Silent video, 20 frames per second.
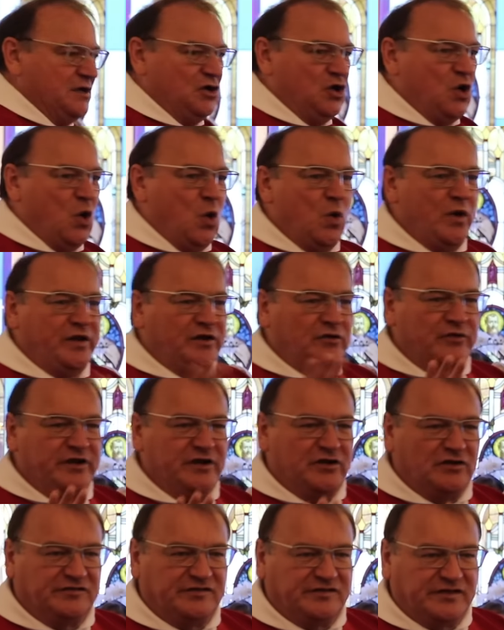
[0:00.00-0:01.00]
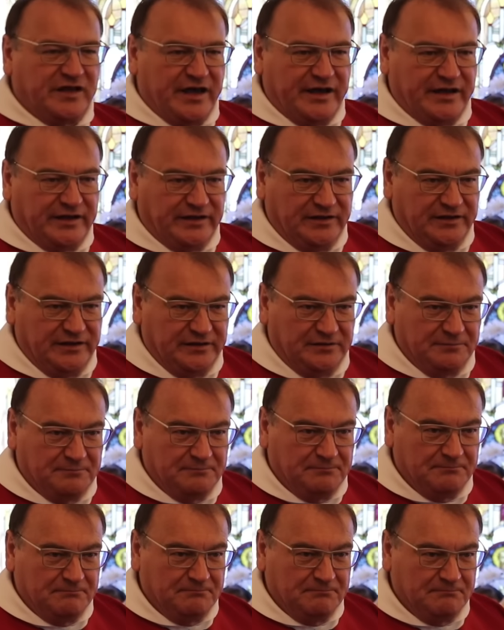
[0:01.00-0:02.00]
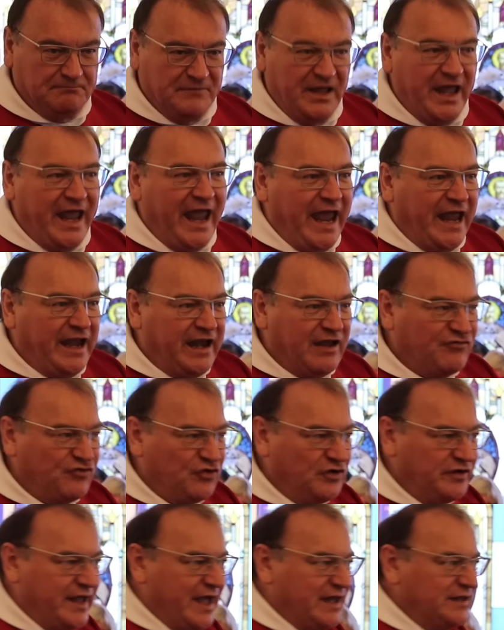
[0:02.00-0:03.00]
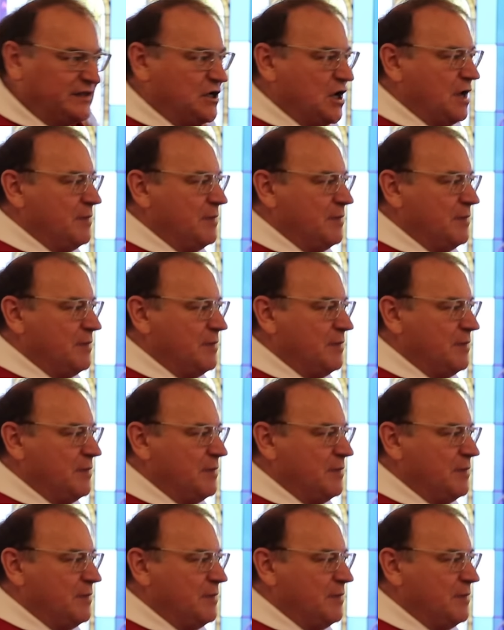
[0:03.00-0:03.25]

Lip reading: Go and reconcile. And after that,